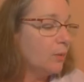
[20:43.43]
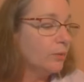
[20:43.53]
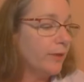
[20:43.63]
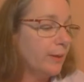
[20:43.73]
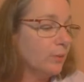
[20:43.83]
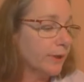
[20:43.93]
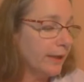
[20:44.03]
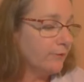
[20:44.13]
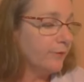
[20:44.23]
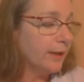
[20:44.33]
Well, they were
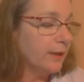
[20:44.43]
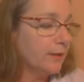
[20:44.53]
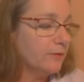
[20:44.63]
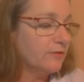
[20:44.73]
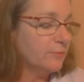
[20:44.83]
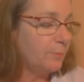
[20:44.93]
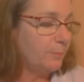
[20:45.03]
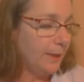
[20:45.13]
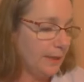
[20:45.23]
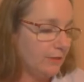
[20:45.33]
giving a
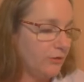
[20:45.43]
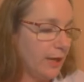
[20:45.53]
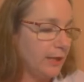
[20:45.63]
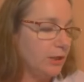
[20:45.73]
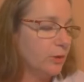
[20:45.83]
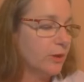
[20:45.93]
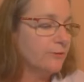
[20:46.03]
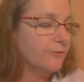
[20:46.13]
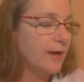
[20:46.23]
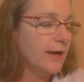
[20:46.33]
speech, and you
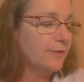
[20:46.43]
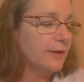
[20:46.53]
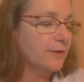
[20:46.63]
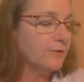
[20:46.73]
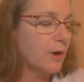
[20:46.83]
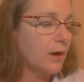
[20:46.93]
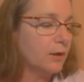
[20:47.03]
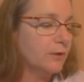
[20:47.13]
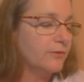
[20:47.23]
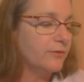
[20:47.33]
can find this
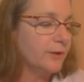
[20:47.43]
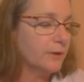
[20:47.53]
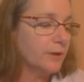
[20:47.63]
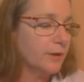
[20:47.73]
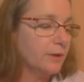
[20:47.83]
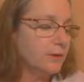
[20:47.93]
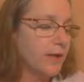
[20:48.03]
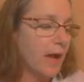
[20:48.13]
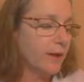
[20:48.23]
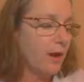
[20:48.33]
on
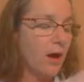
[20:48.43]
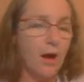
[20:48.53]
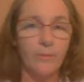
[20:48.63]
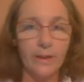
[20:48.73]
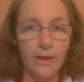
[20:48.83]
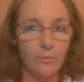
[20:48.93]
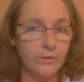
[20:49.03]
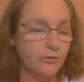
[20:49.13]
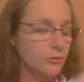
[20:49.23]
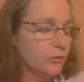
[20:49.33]
Sirica.com, and I'll
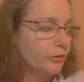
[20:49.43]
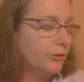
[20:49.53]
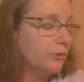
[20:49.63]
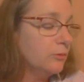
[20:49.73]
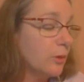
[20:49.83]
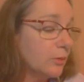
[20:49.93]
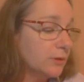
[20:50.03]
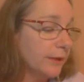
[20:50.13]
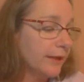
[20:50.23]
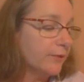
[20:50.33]
be sure to
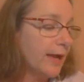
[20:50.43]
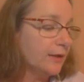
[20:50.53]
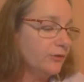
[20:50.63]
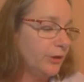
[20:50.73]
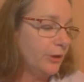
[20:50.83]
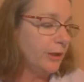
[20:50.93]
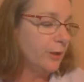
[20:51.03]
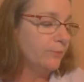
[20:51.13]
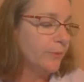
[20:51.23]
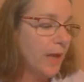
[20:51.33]
link that to
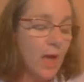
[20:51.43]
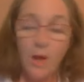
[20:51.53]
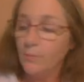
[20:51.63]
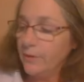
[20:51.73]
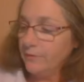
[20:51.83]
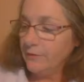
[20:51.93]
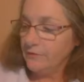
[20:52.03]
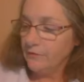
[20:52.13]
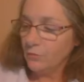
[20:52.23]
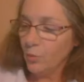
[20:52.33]
you. But
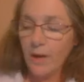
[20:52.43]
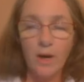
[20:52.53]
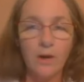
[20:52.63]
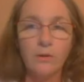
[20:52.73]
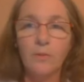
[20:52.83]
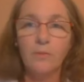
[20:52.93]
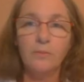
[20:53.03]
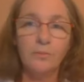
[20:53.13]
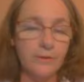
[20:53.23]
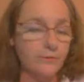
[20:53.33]
this is where
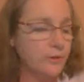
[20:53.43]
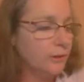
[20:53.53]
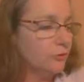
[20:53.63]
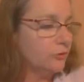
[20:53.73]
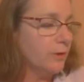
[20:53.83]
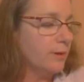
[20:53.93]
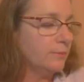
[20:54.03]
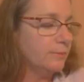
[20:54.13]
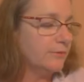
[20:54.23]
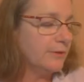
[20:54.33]
President
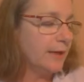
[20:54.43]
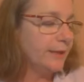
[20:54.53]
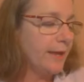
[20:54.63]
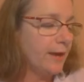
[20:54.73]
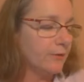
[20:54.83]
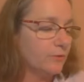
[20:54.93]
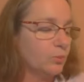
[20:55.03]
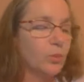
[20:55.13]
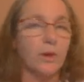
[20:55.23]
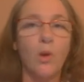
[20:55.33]
Trump said,
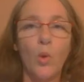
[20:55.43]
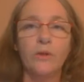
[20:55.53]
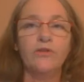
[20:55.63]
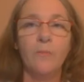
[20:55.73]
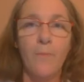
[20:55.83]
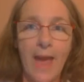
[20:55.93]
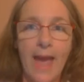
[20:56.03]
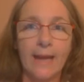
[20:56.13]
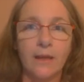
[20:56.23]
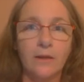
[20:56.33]
yes, we're going to back